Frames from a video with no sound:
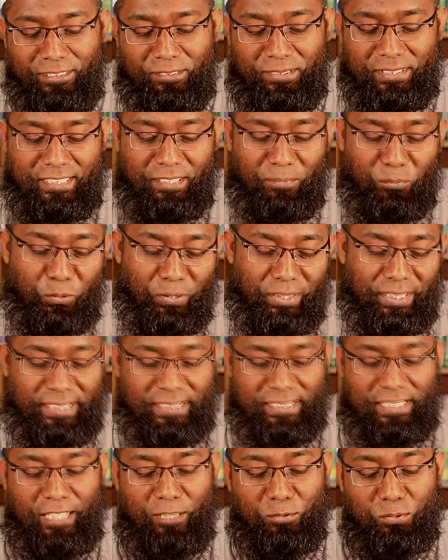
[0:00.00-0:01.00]
out some
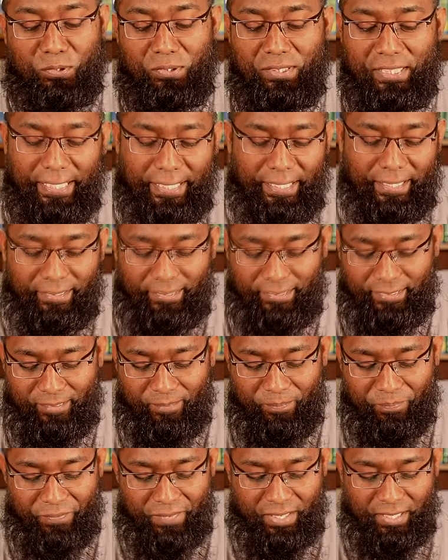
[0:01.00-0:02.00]
ways how to tackle
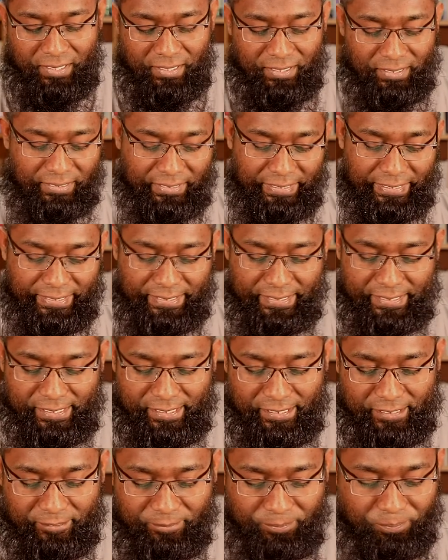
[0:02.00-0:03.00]

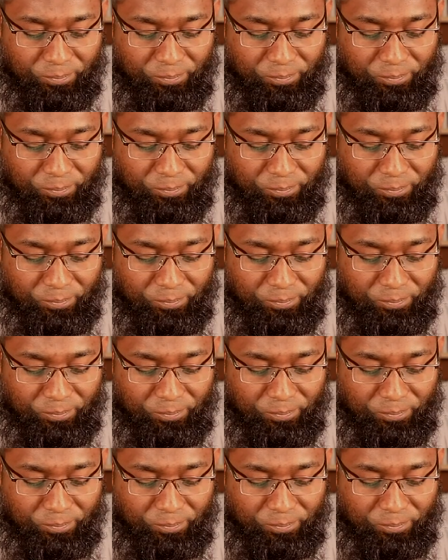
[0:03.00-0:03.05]
this